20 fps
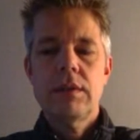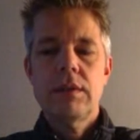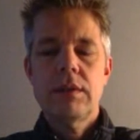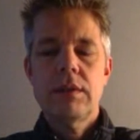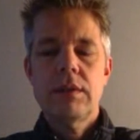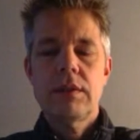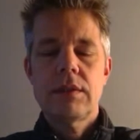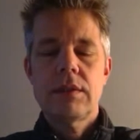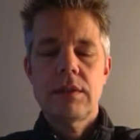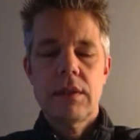
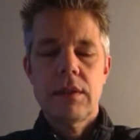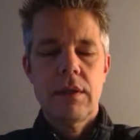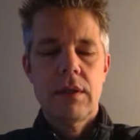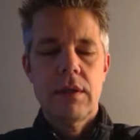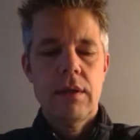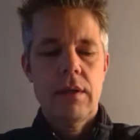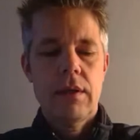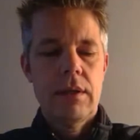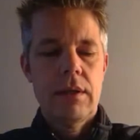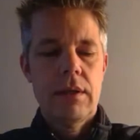
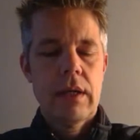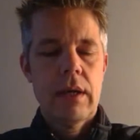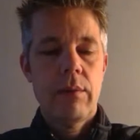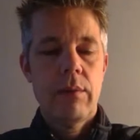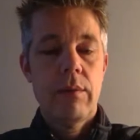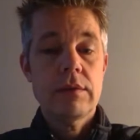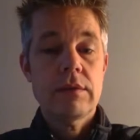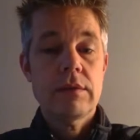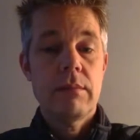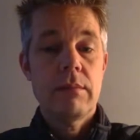a
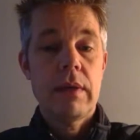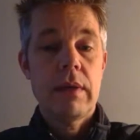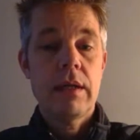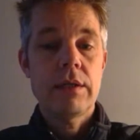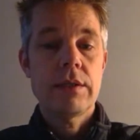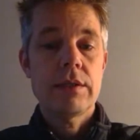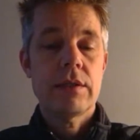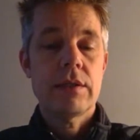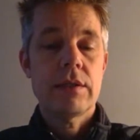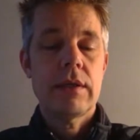manager
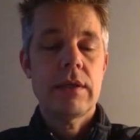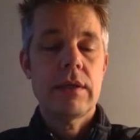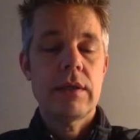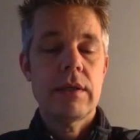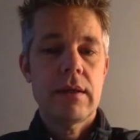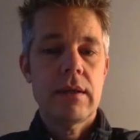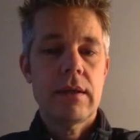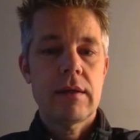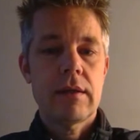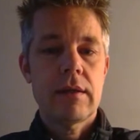at that
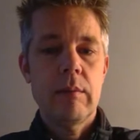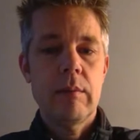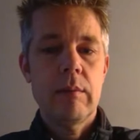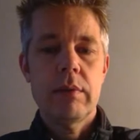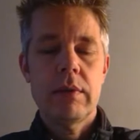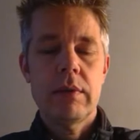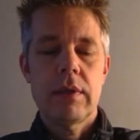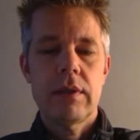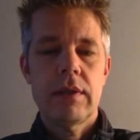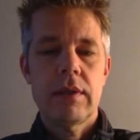company
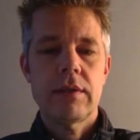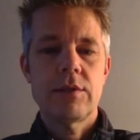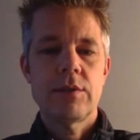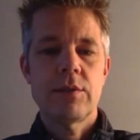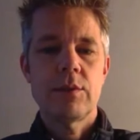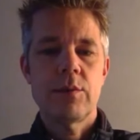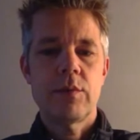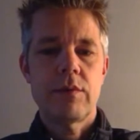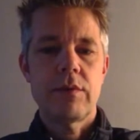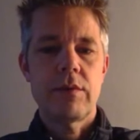that you
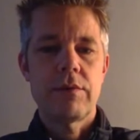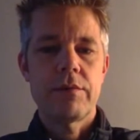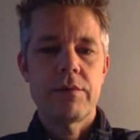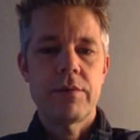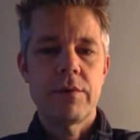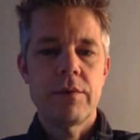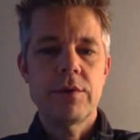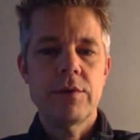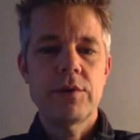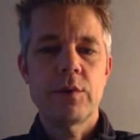referred
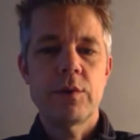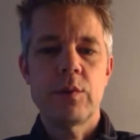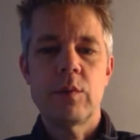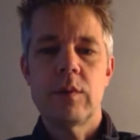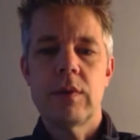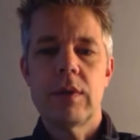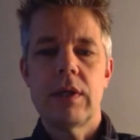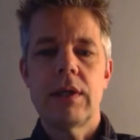to,